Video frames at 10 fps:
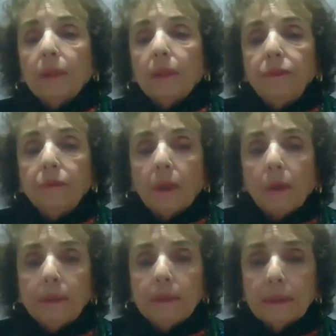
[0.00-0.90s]
but if you
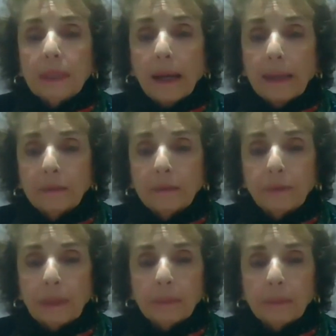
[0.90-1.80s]
go inside
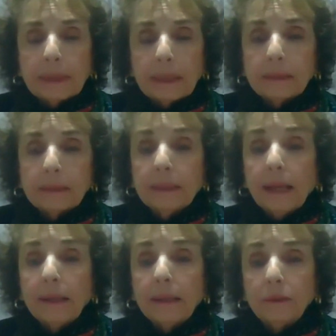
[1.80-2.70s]
if you're able to get
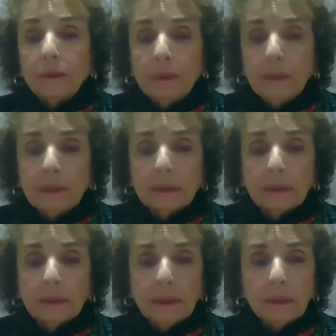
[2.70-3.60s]
inside and you see this
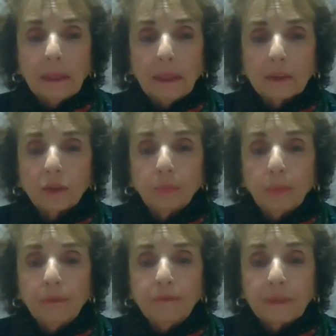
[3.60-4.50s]
synagogue it's
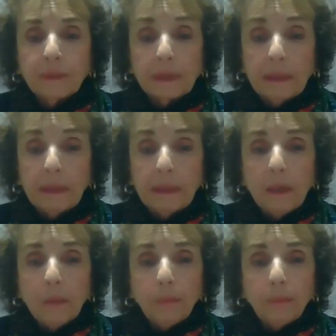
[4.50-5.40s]
perfectly
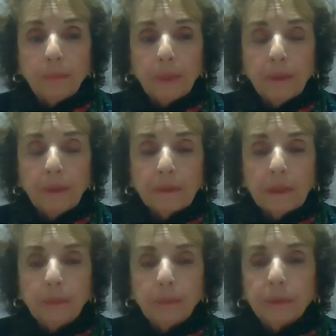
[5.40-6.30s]

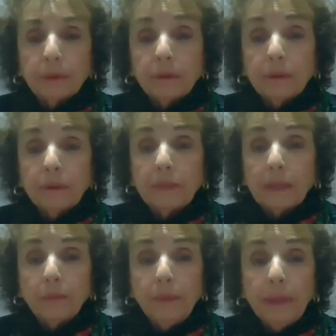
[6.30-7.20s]
perfectly preserved
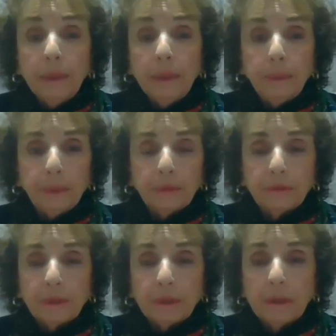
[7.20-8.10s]
and really
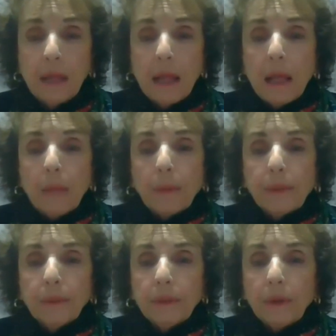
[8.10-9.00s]
beautiful.
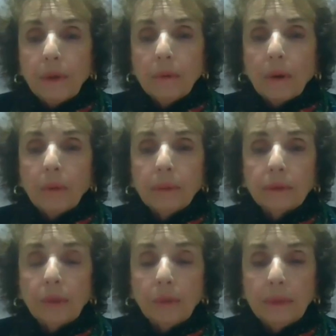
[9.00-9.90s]
But there are no
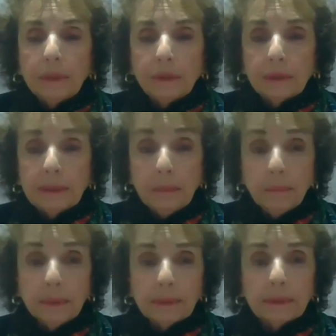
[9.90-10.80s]
almost no religious
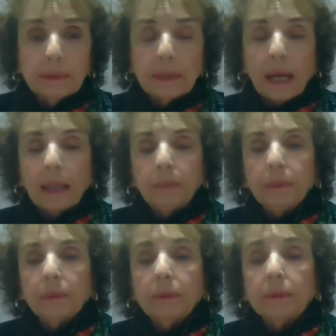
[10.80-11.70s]
symbols inside
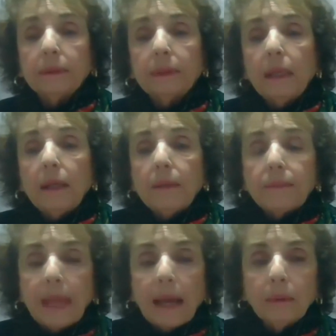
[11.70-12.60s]
because
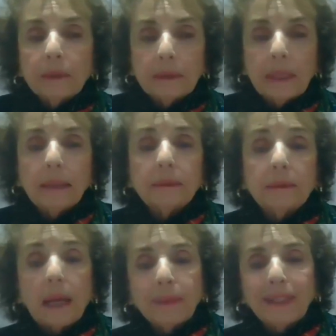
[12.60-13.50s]
now it's a
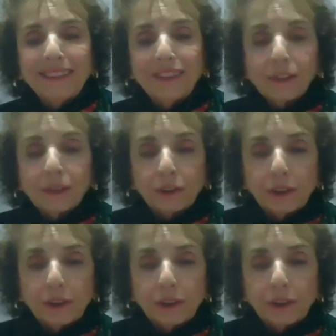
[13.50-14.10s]
non-denominational